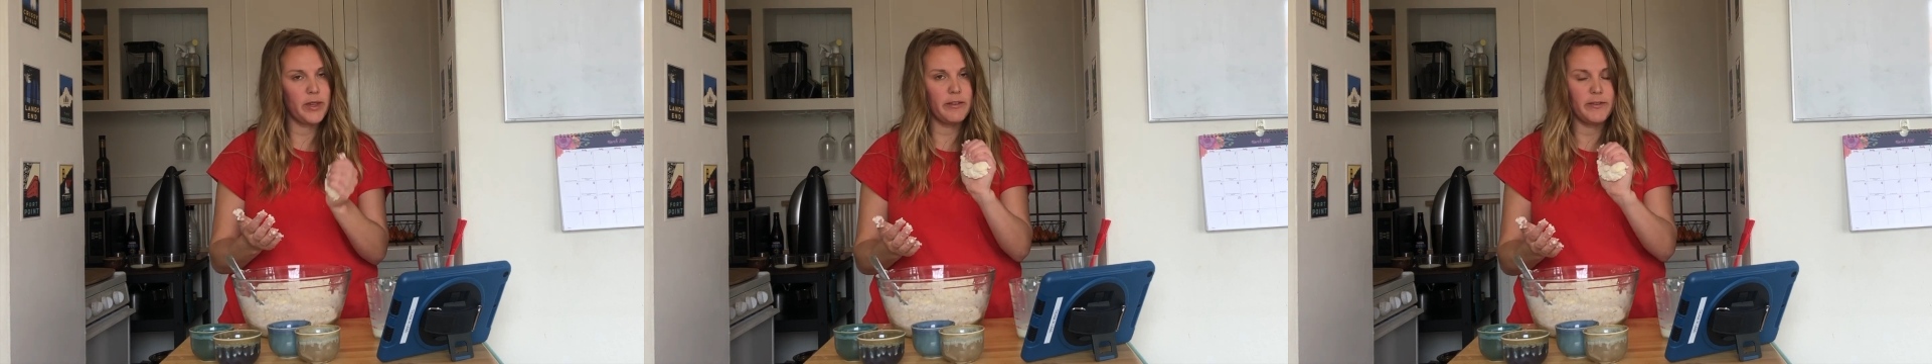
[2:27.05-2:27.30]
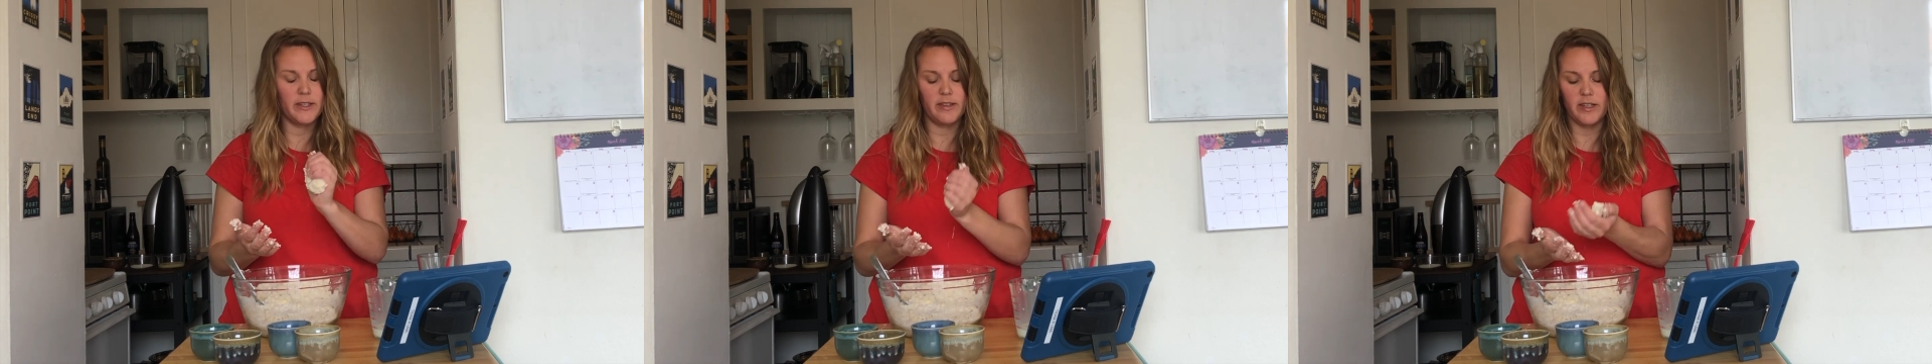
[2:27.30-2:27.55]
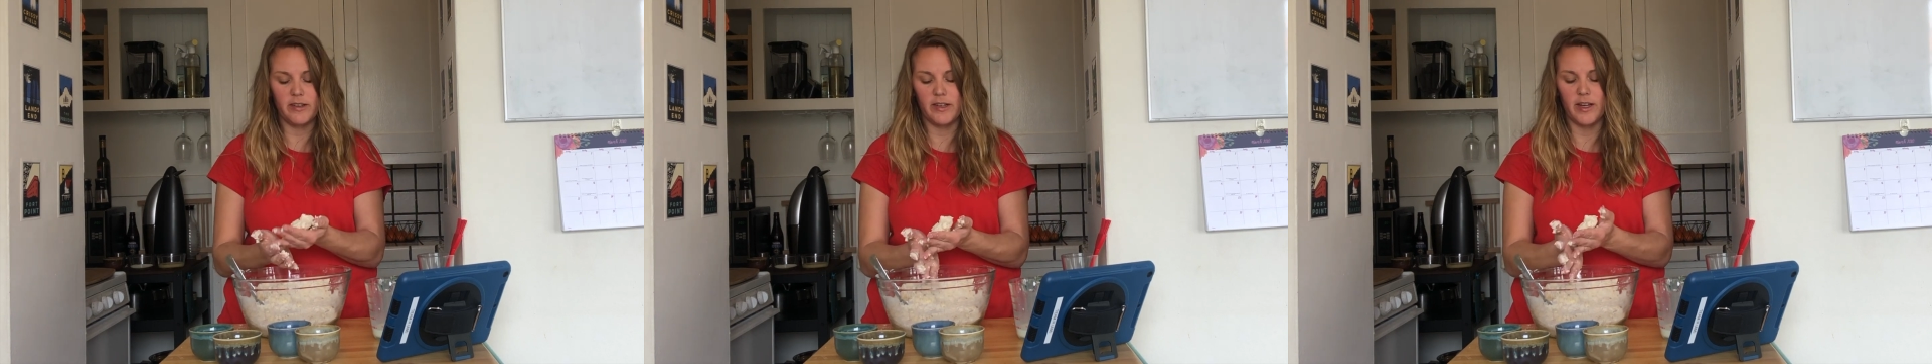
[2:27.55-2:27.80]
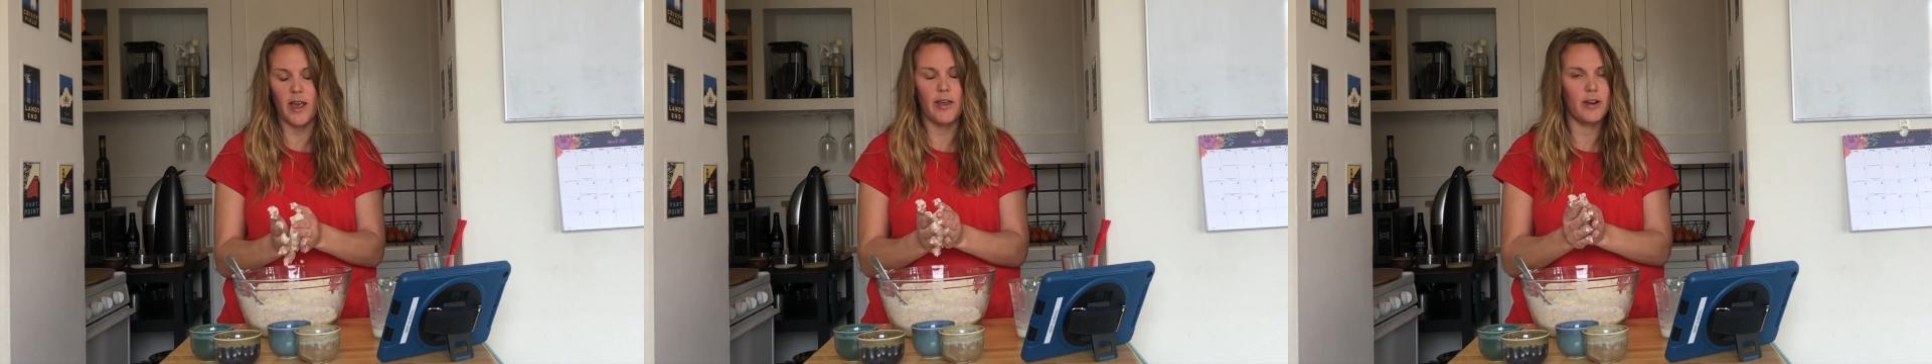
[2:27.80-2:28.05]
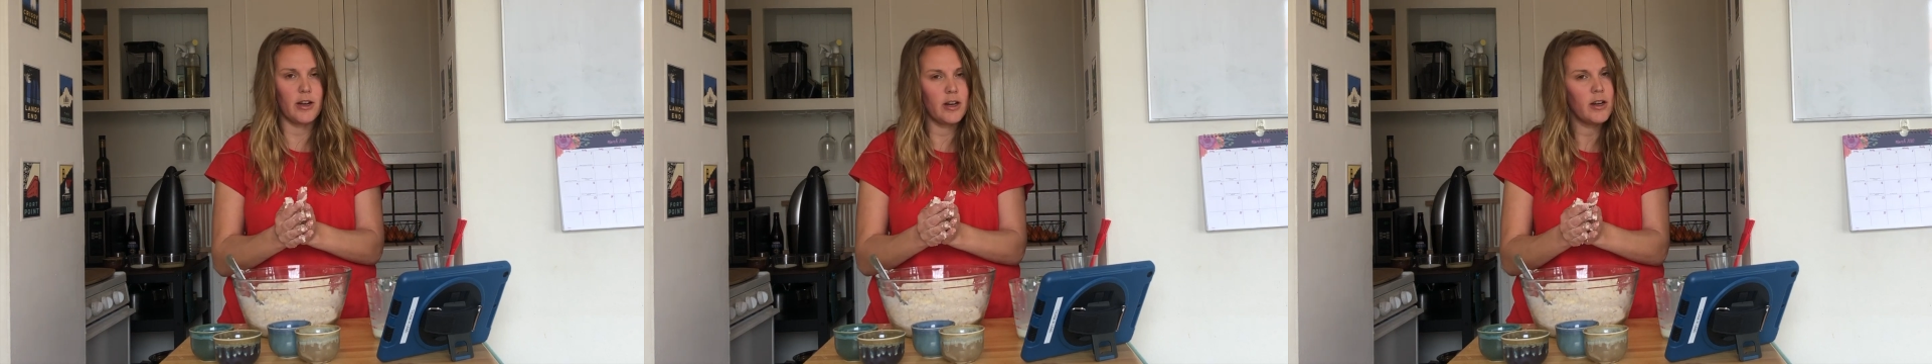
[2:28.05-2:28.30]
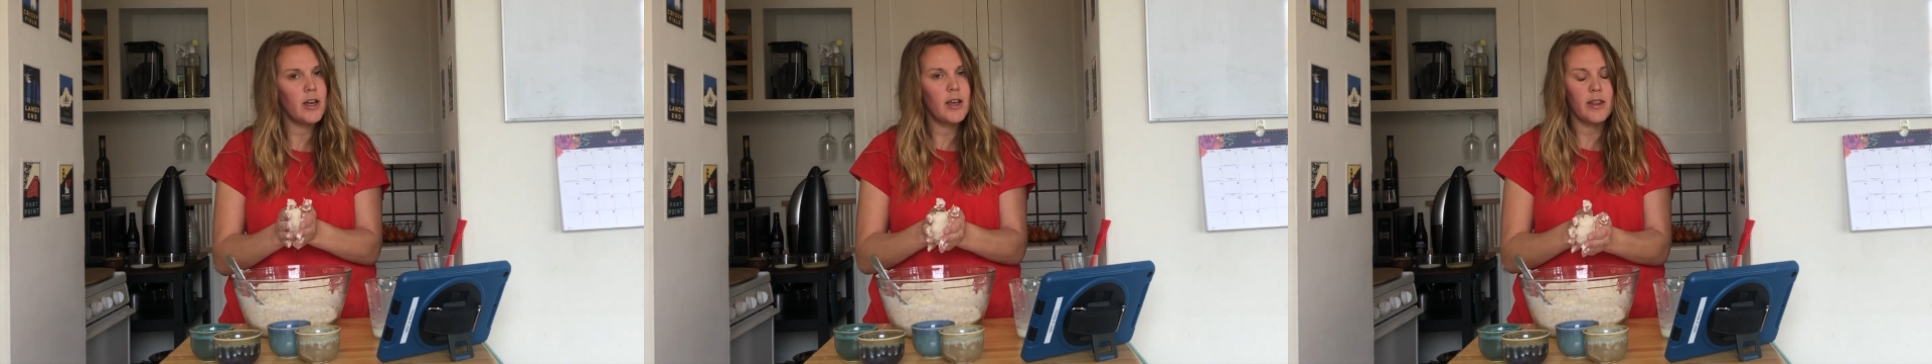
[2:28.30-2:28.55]
If it sticks
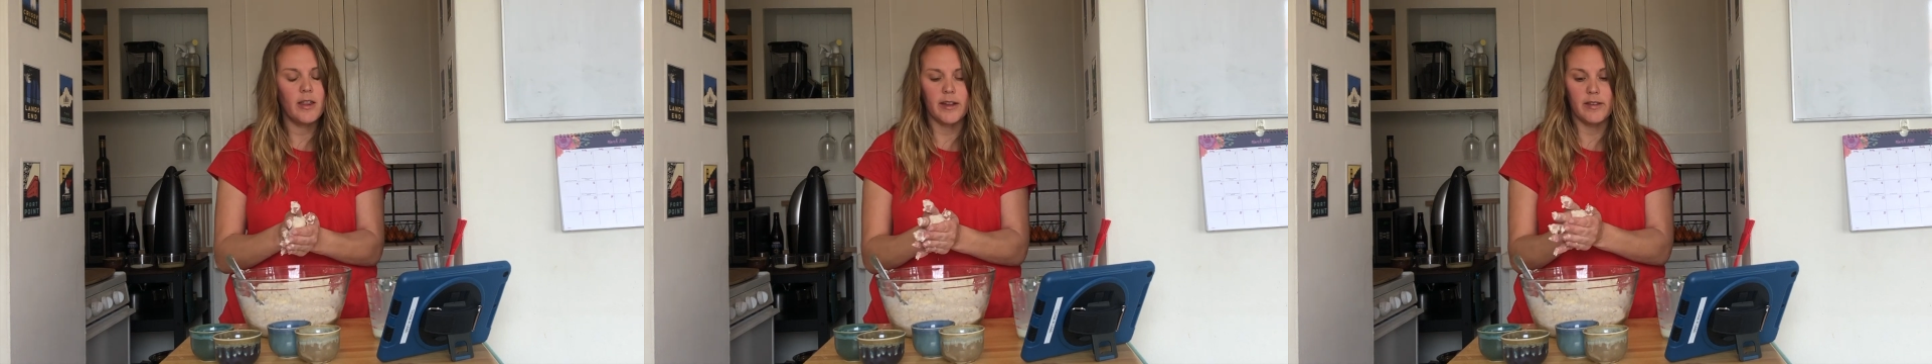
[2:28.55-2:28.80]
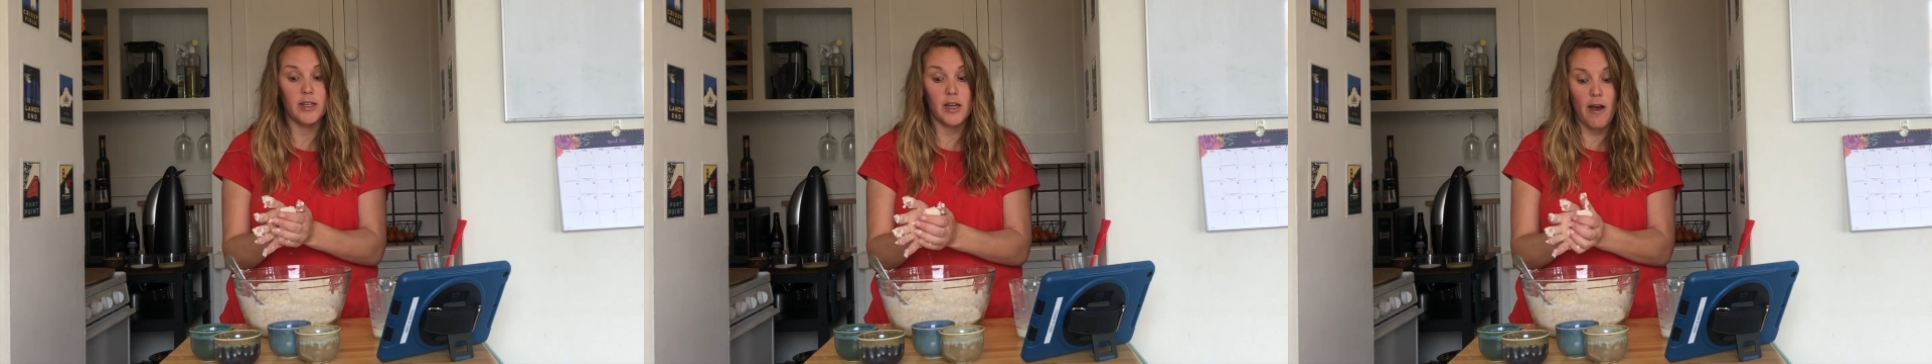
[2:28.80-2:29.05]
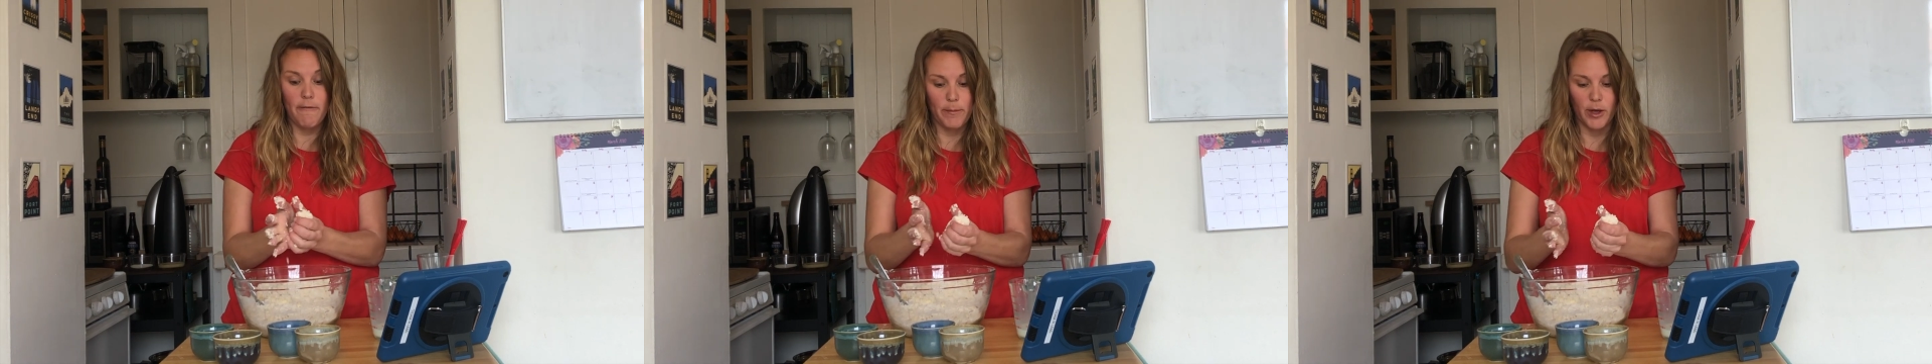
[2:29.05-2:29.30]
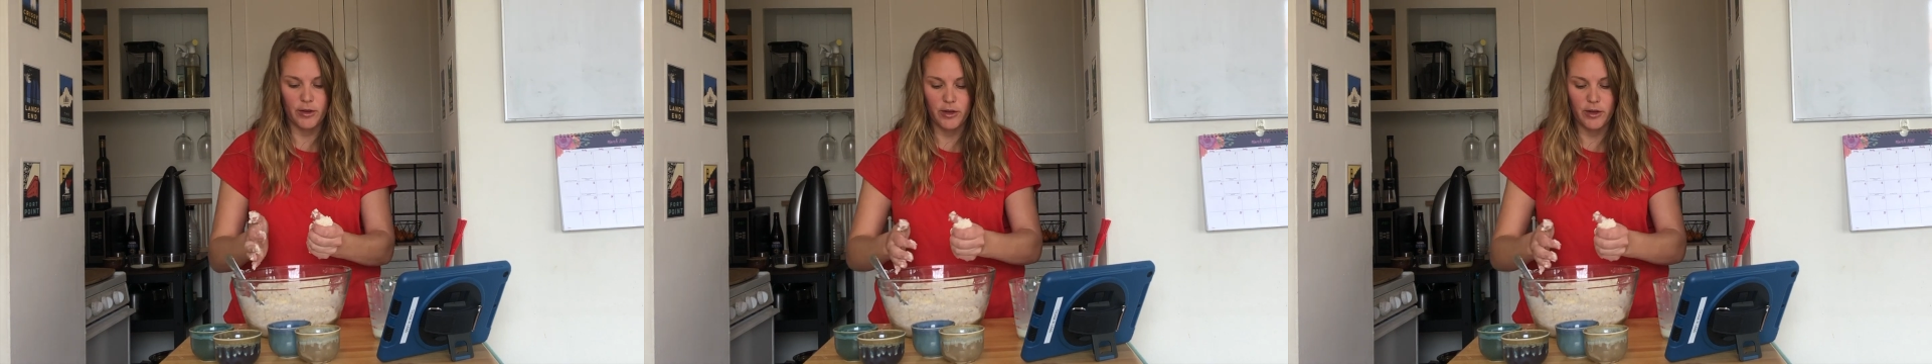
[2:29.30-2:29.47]
together, that's enough milk.